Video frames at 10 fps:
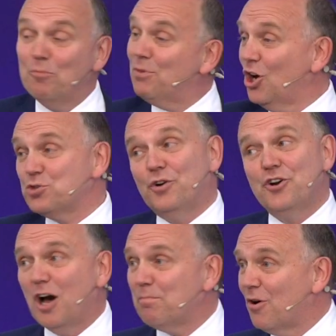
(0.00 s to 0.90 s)
because we're
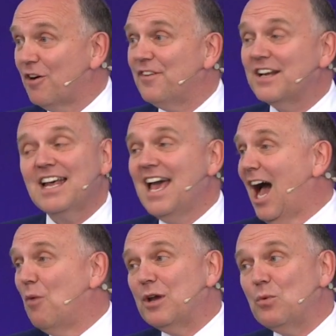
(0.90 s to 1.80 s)
not perfect
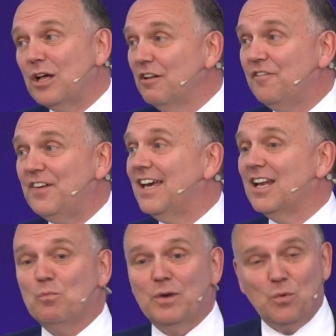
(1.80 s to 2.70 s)
and we will fail
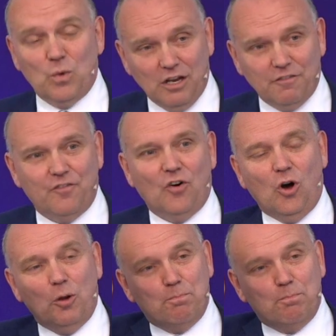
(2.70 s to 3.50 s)
and we will fall,